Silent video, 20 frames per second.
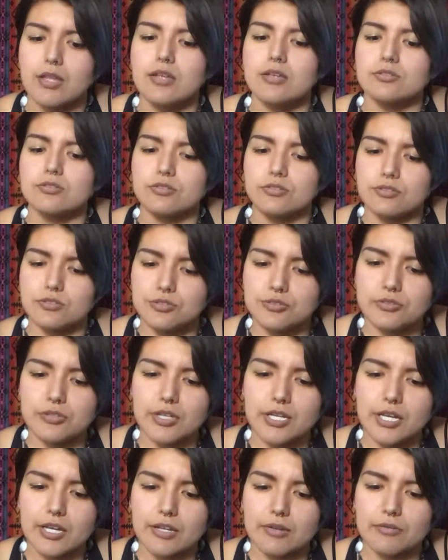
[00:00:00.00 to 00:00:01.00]
So to truly
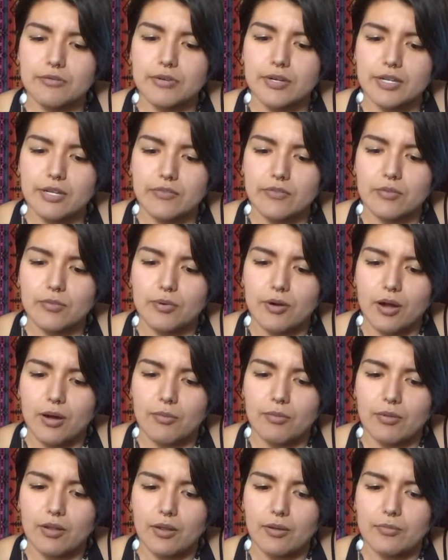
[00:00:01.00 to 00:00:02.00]
get rid of the
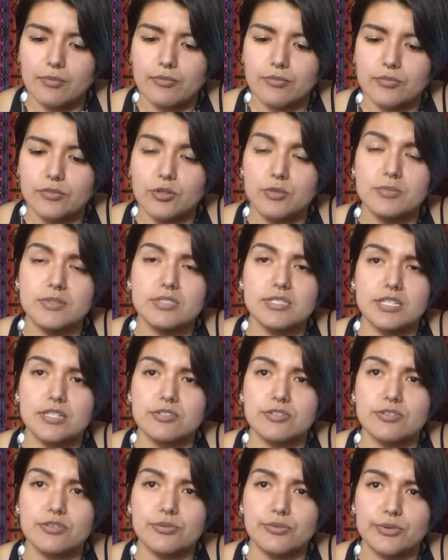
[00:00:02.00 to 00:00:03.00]
problem, you must get
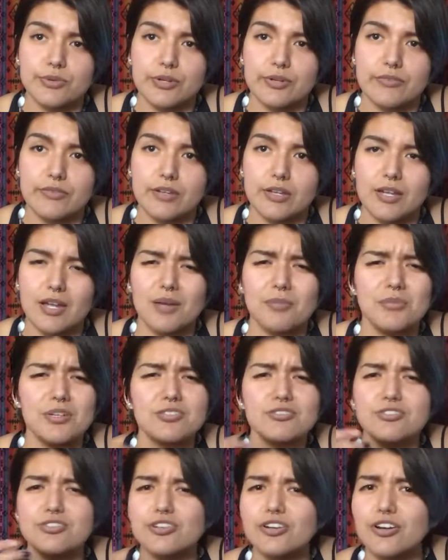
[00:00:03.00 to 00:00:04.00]
to the root of it. I
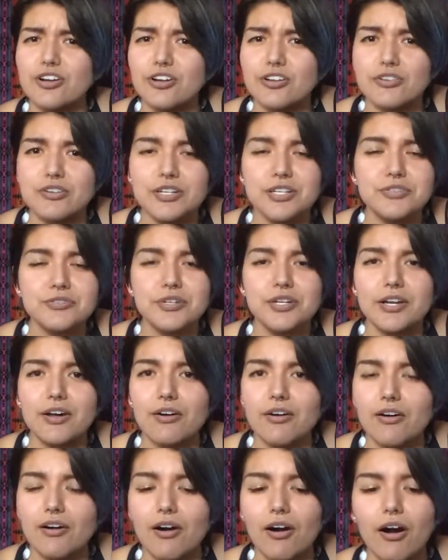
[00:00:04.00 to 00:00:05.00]
mean, sure, you can drink
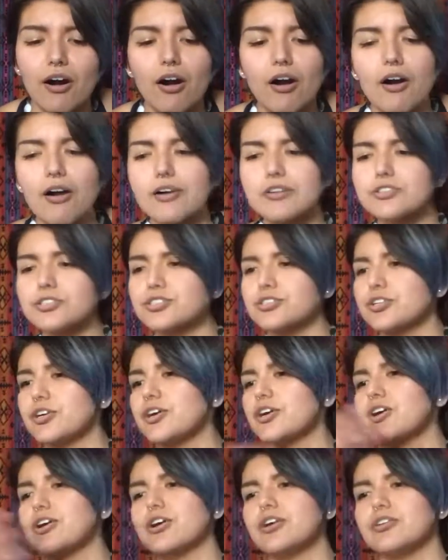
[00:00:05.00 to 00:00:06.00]
alcohol.
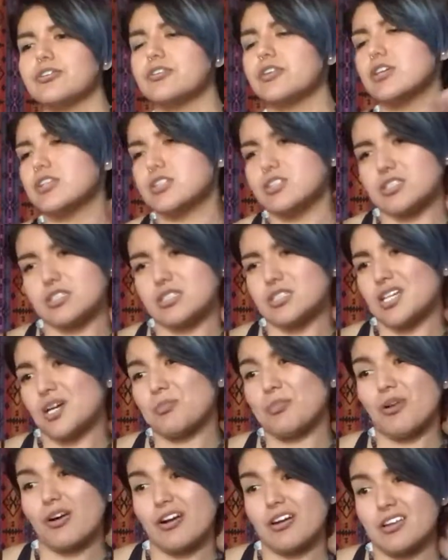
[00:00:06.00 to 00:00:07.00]
Sure, you can just
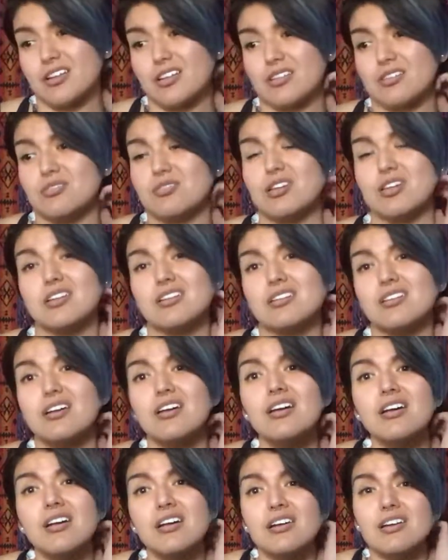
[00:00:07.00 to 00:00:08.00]
like party. You can
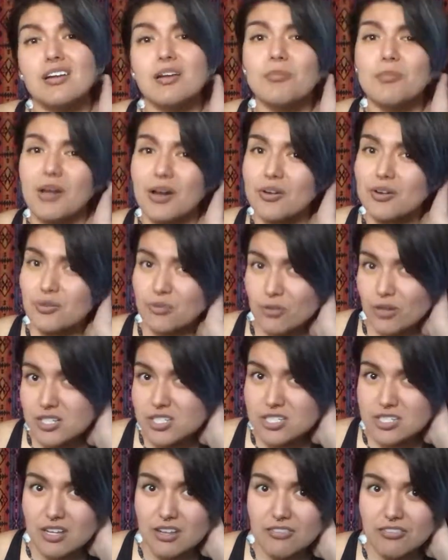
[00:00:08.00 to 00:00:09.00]
numb out and
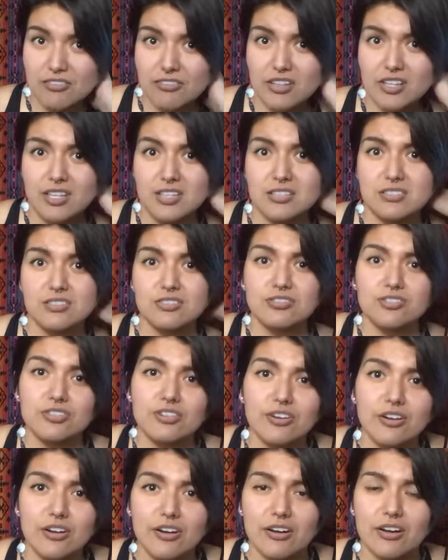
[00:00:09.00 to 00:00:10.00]
watch Netflix.
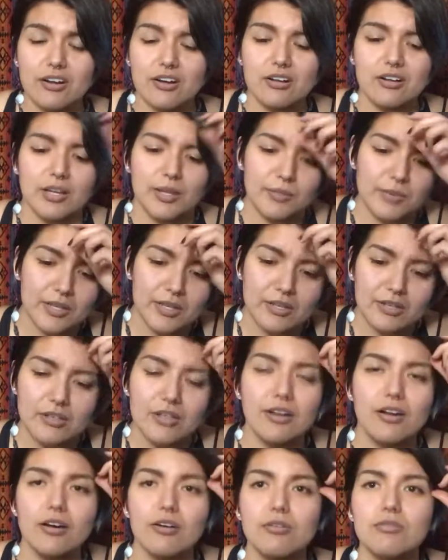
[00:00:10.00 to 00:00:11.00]
Sure. I mean,
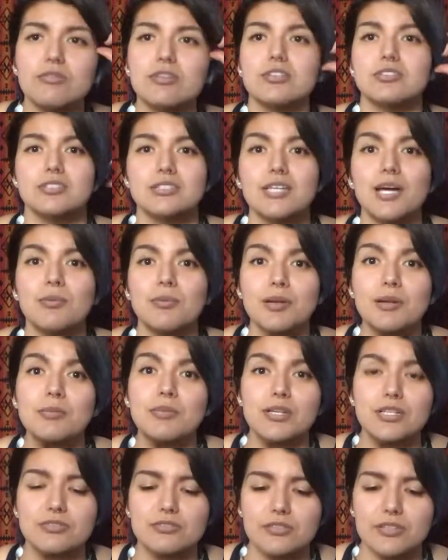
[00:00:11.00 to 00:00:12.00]
you know, there's a time and a
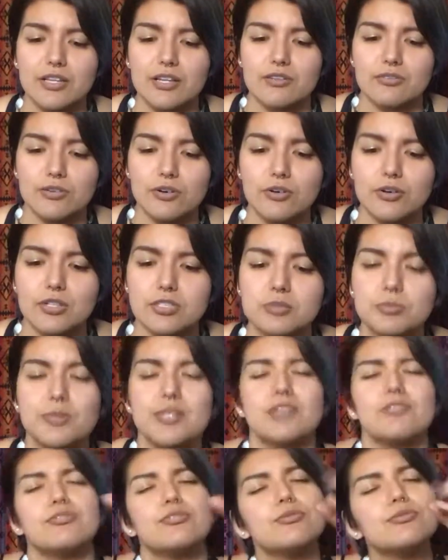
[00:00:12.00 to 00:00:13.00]
place for that, of course.
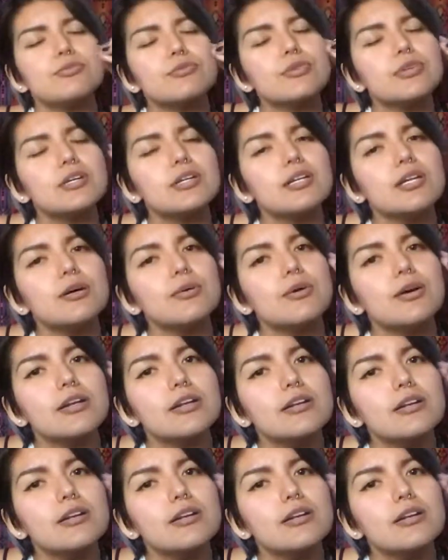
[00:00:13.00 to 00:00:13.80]
But if you really want